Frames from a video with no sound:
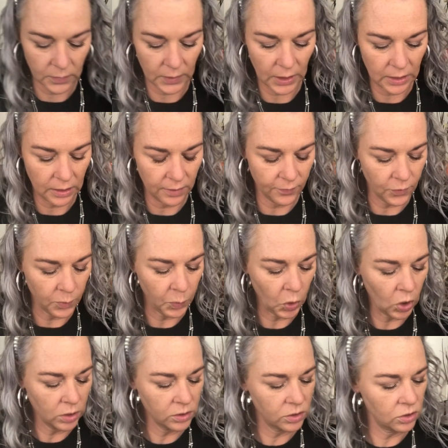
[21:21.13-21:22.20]
And then for
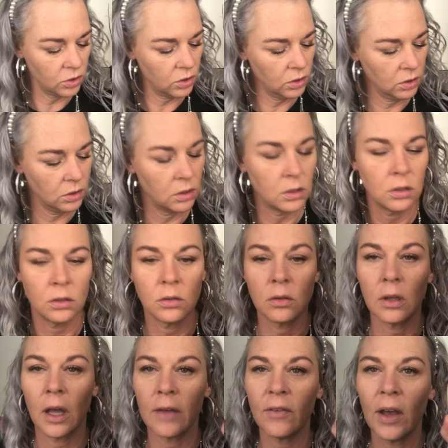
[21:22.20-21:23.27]
bronzer,
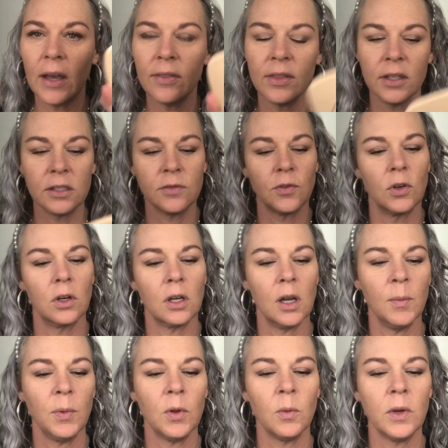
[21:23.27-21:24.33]
I've had this for a
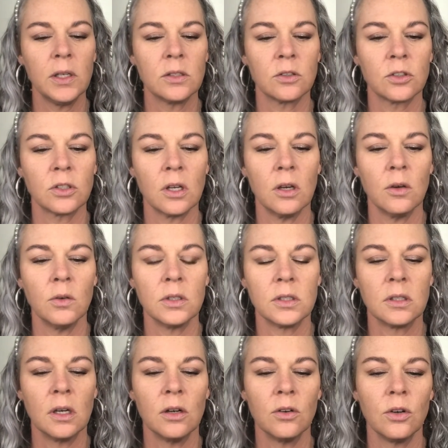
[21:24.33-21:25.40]
couple of weeks or so. It's
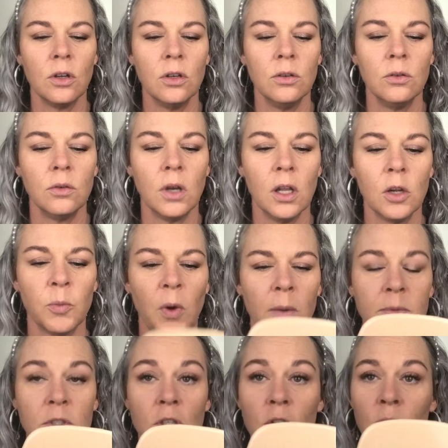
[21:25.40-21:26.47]
their new,
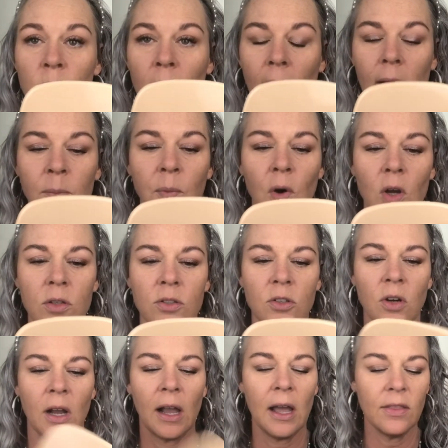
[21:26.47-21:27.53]
ColourPop's new matte bronzer.
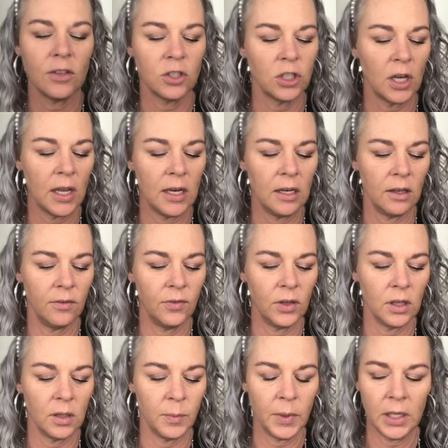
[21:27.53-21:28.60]
I got the shade
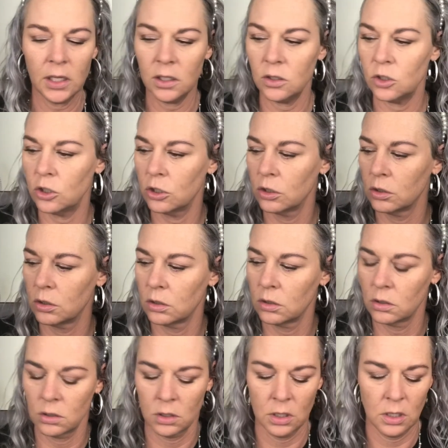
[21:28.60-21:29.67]
Avila Beach.
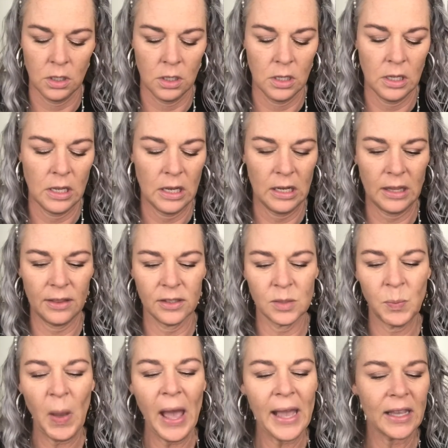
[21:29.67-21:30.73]
This
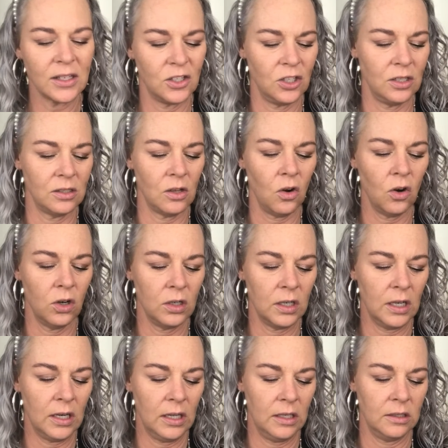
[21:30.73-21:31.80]
packaging is hard to
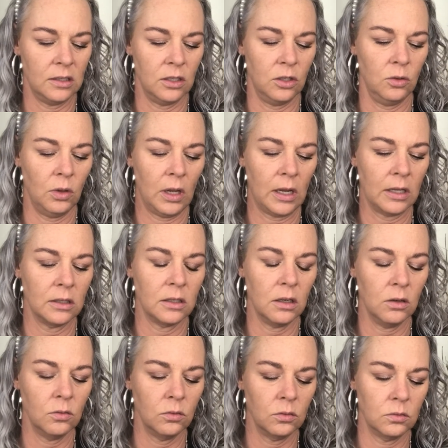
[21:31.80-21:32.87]
get into. Like,
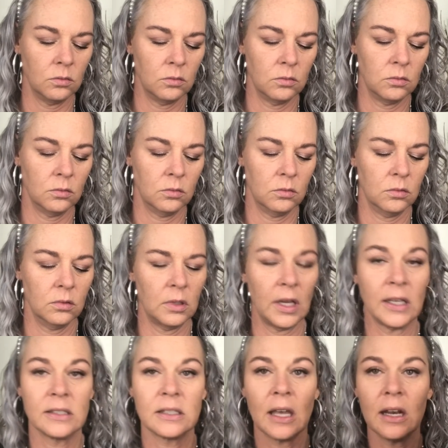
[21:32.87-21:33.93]

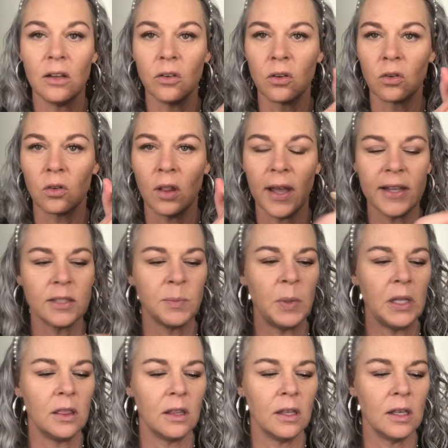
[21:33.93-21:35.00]
it's got a little
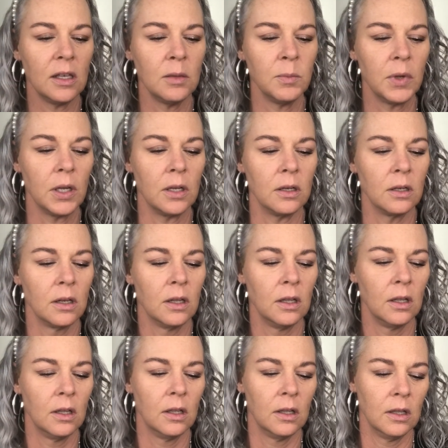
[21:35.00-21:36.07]
claspy thing, but
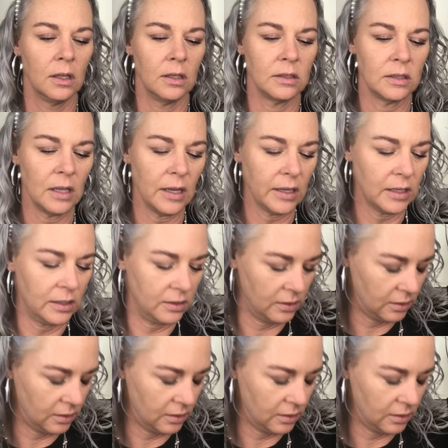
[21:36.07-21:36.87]
it's like I